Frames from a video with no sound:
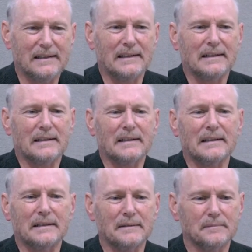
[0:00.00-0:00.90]
And
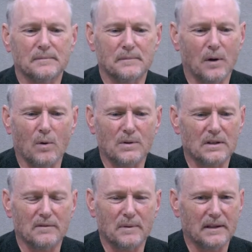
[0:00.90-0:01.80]
always
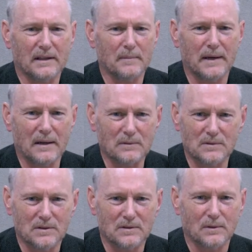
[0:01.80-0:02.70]
loved being out in the
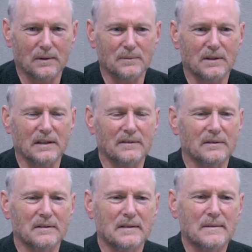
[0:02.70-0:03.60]
mountains. So that was kind
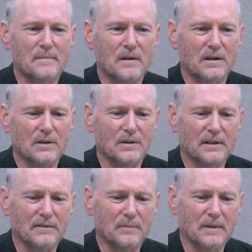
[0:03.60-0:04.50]
of a good
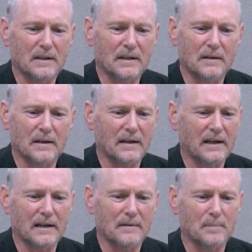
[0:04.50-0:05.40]
thing for me. And I
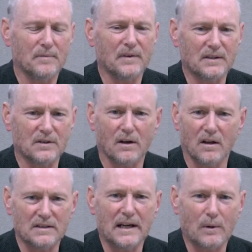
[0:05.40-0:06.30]
had a professor,
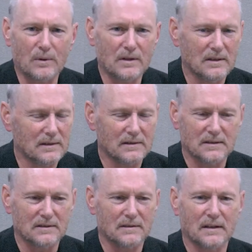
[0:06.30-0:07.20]
Hoss Howard,
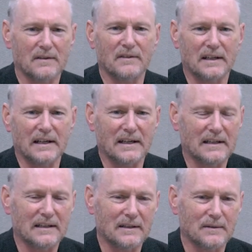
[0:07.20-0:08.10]
just loved the guy.
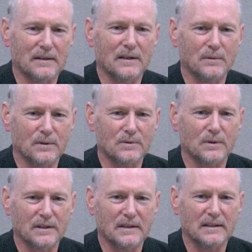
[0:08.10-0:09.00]
And he was
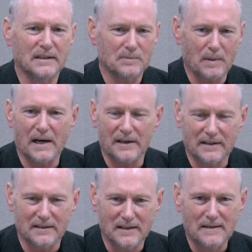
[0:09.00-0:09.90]
really inspiring.